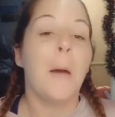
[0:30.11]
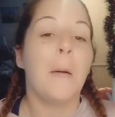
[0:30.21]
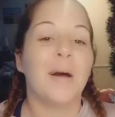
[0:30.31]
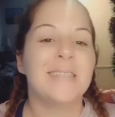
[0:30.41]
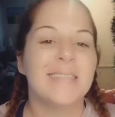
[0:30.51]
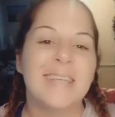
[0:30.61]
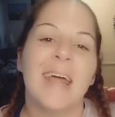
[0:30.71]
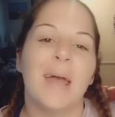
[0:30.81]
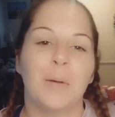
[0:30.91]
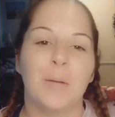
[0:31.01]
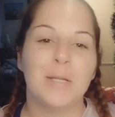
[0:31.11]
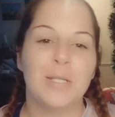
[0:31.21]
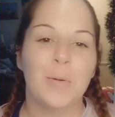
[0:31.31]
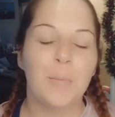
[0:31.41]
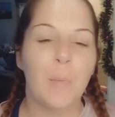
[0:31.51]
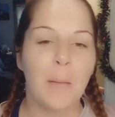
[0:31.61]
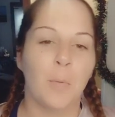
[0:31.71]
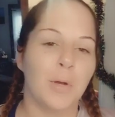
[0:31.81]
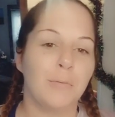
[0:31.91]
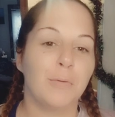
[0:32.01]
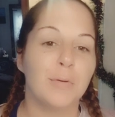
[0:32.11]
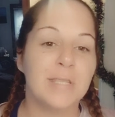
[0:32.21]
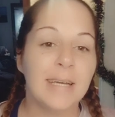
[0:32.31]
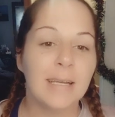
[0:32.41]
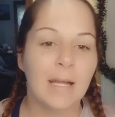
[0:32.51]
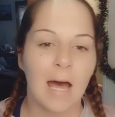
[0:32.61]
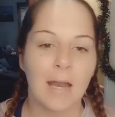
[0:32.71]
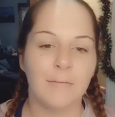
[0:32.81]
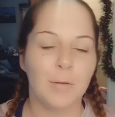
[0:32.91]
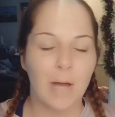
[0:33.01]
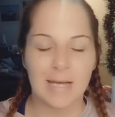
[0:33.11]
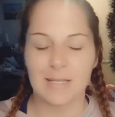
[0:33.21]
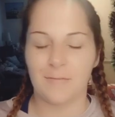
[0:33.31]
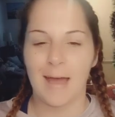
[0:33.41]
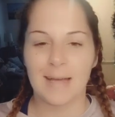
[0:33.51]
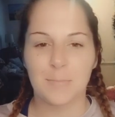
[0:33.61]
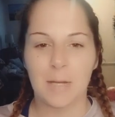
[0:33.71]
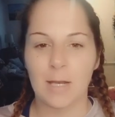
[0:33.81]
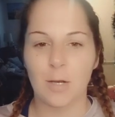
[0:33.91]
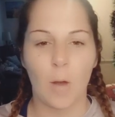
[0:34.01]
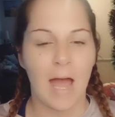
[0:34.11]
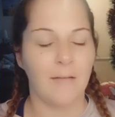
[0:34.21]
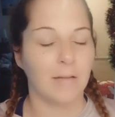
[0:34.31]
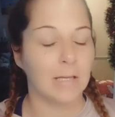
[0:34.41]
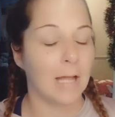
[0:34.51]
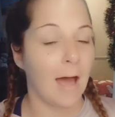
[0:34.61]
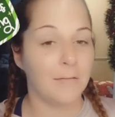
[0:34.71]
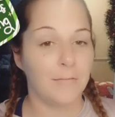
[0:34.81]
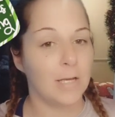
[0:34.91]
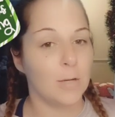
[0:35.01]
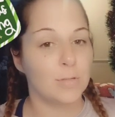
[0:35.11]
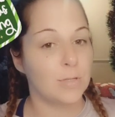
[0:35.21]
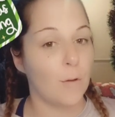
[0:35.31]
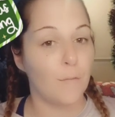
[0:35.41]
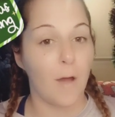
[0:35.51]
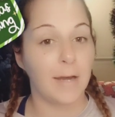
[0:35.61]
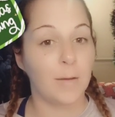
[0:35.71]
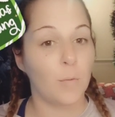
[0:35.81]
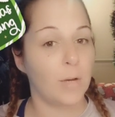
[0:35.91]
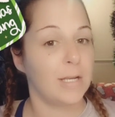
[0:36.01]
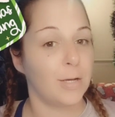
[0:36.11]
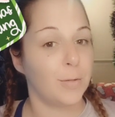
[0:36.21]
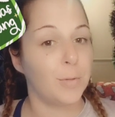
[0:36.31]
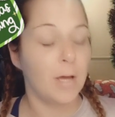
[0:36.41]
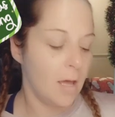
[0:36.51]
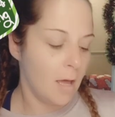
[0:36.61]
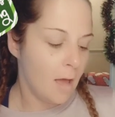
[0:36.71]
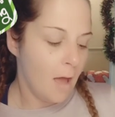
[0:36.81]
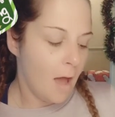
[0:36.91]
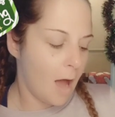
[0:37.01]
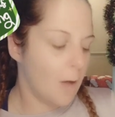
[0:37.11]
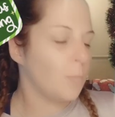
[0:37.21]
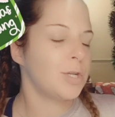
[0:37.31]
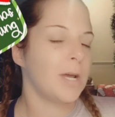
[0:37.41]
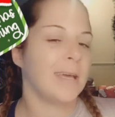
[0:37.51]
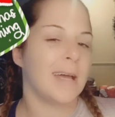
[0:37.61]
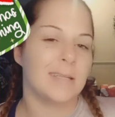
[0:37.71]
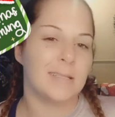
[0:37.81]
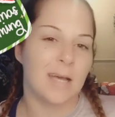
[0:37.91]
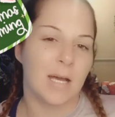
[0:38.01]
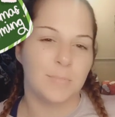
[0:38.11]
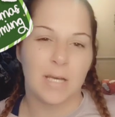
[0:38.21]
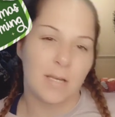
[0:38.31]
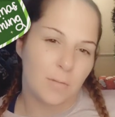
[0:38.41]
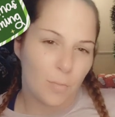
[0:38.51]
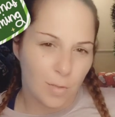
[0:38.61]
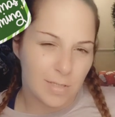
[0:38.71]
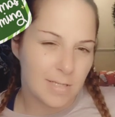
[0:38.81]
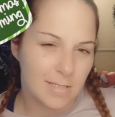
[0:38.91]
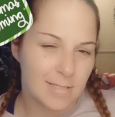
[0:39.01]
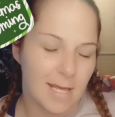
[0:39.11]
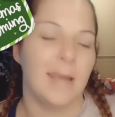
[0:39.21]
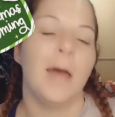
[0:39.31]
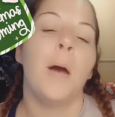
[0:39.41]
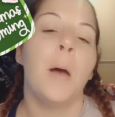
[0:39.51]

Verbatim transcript: But today I'm going to be doing my morning routine. A lot of you guys have asked me. I know I have a lot of videos to go finding what I do, um, which I guess it's updated more since then.